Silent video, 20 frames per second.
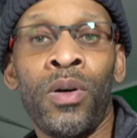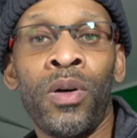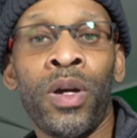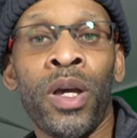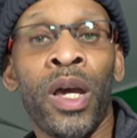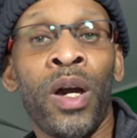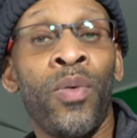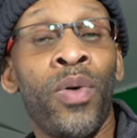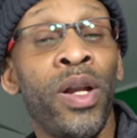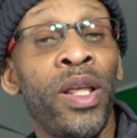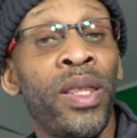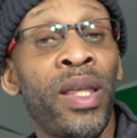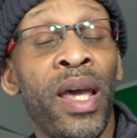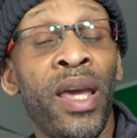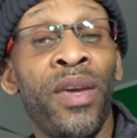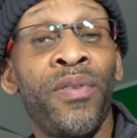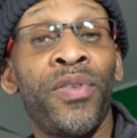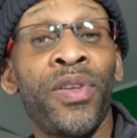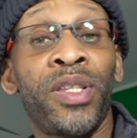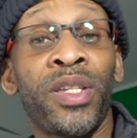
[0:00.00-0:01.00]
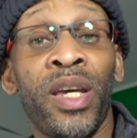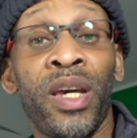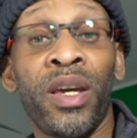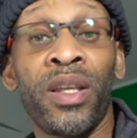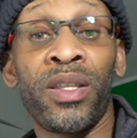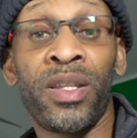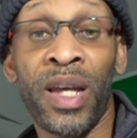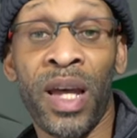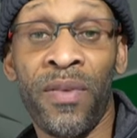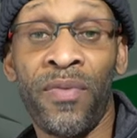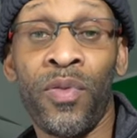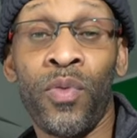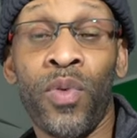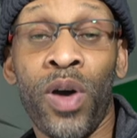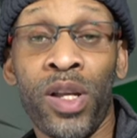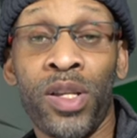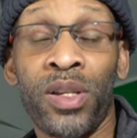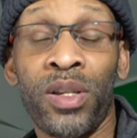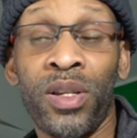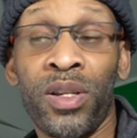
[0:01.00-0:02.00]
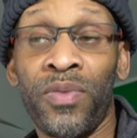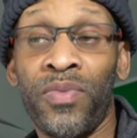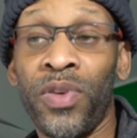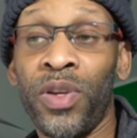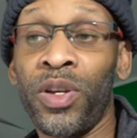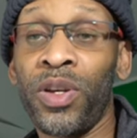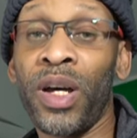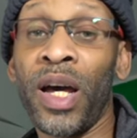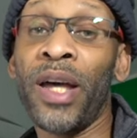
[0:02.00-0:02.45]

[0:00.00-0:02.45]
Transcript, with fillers: Okay, I want to thank you for taking the time for watching this video.